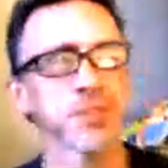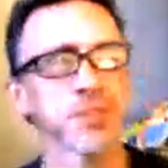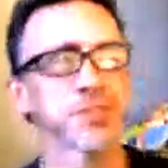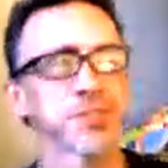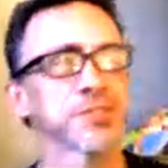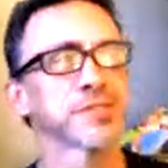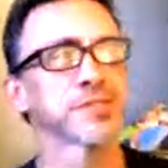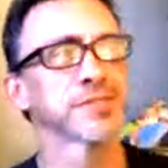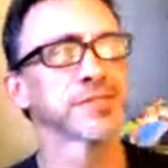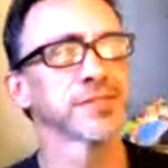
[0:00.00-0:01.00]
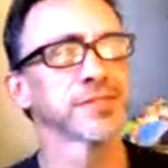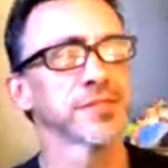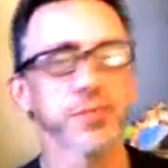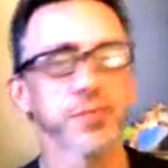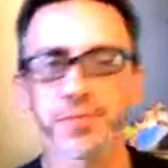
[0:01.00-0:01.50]
Because
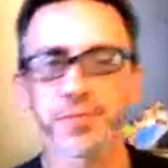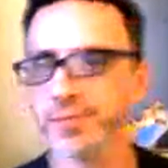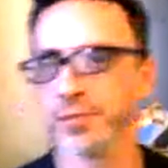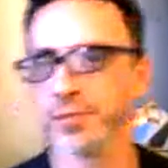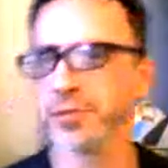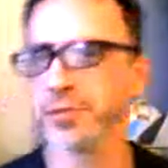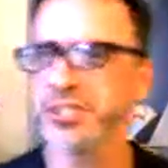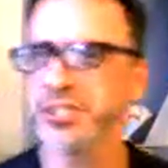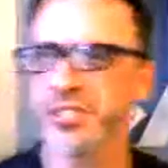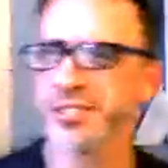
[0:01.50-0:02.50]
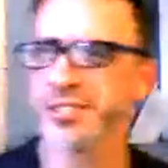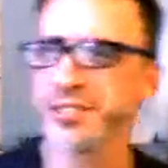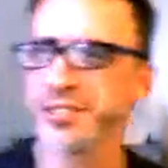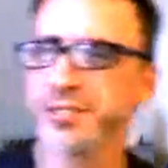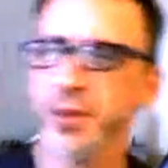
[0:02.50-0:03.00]
the
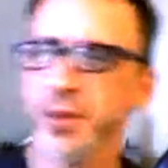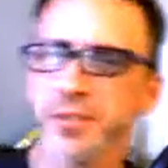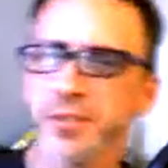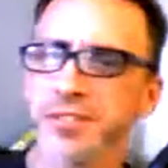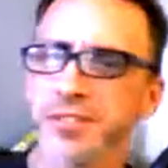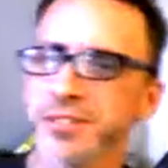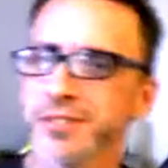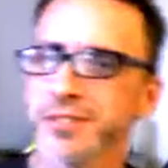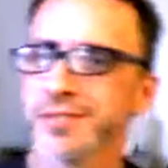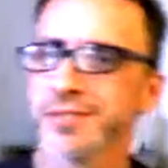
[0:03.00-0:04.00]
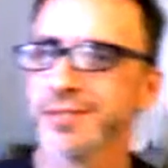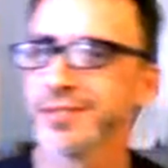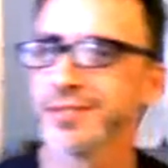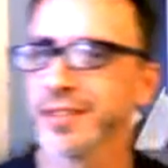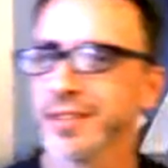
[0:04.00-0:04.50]
Christians told us
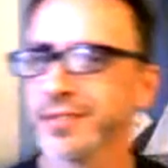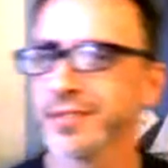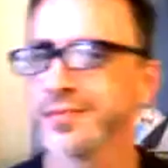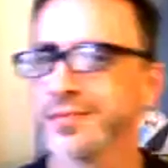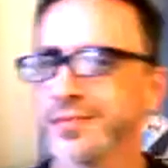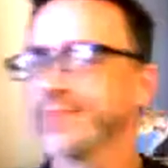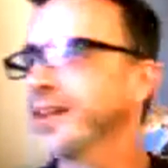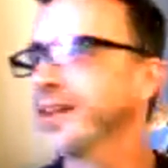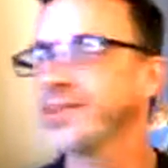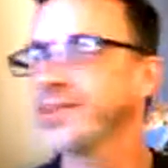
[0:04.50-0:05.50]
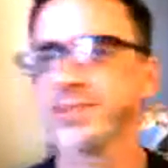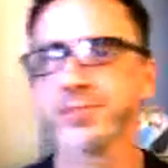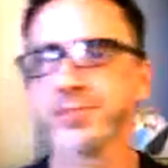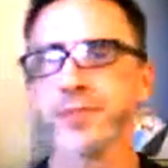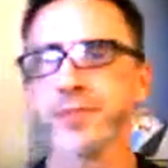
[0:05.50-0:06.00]
that hell is
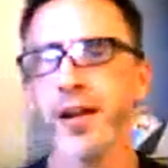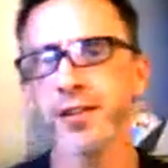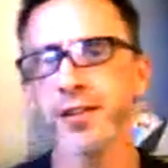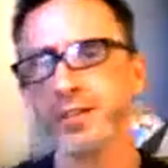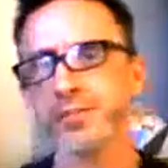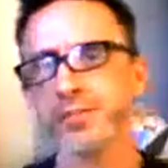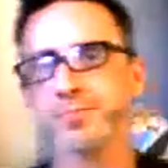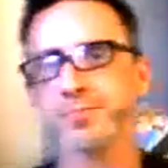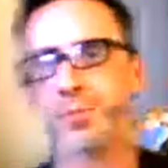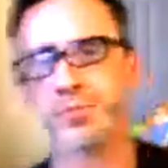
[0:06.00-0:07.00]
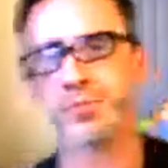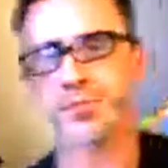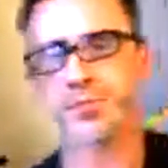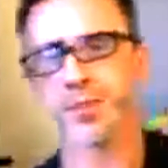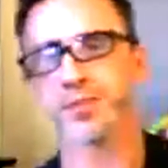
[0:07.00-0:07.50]
fire and
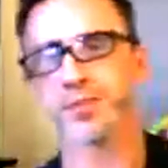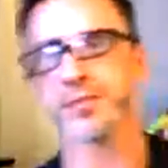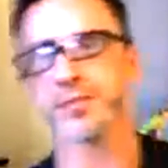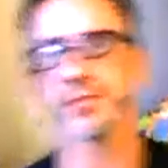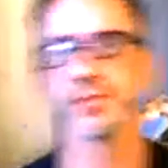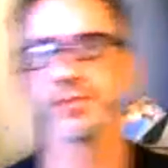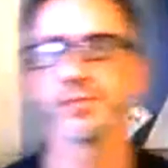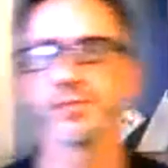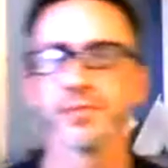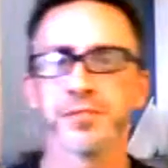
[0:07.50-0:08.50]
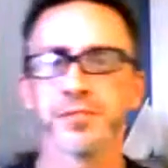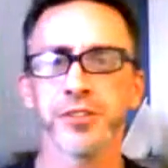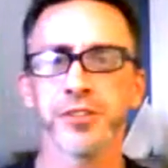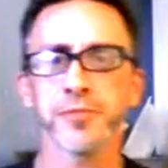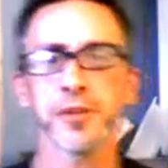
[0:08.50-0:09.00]
brimstone and
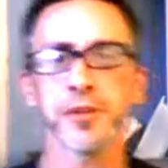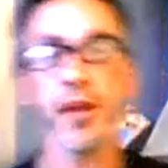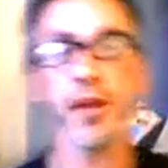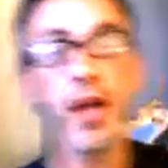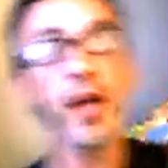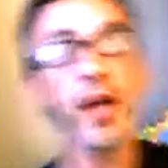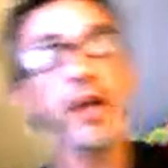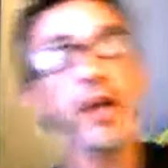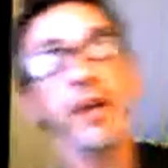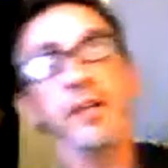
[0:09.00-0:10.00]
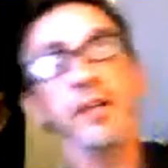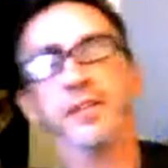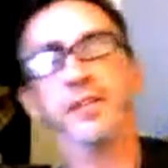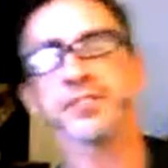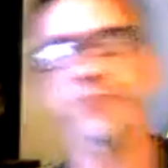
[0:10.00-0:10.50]
suffering and lakes of
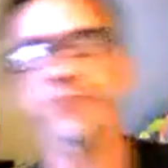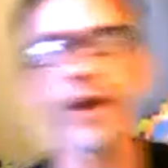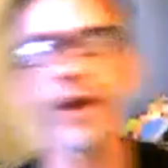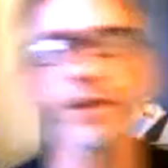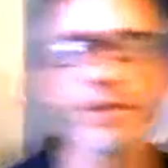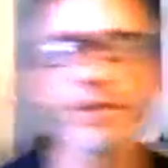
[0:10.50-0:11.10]
fire and